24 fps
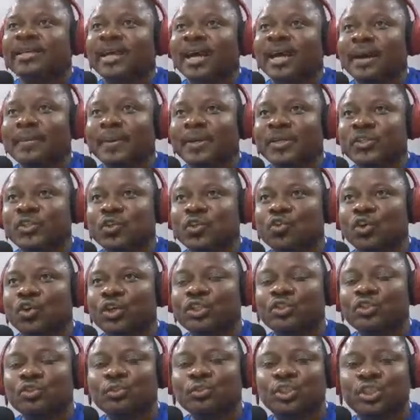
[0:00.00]
I'm also
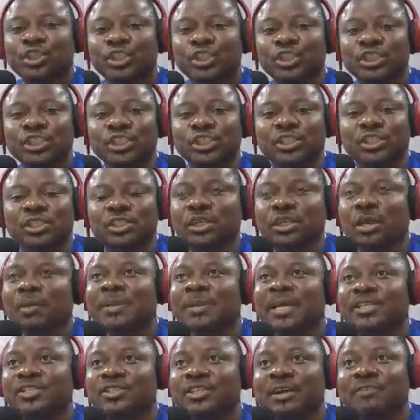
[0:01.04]
going to see some
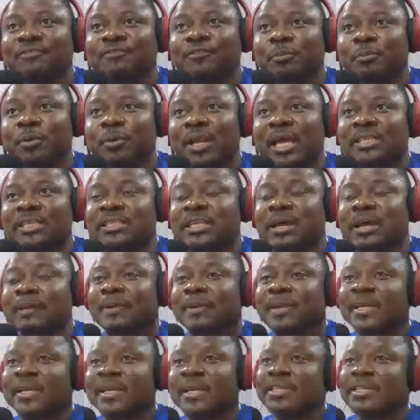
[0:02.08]
Nigerian footballers that are
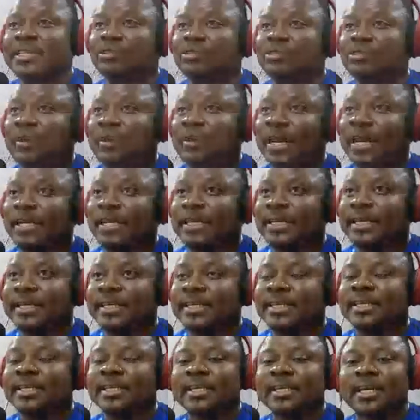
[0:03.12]
playing in the Dubai
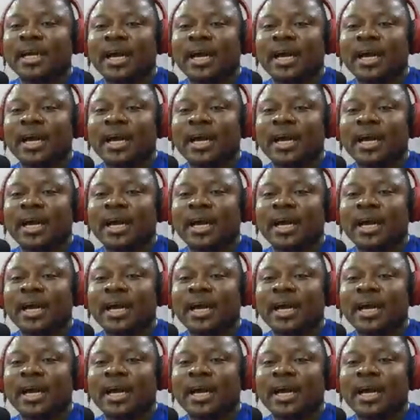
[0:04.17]
League,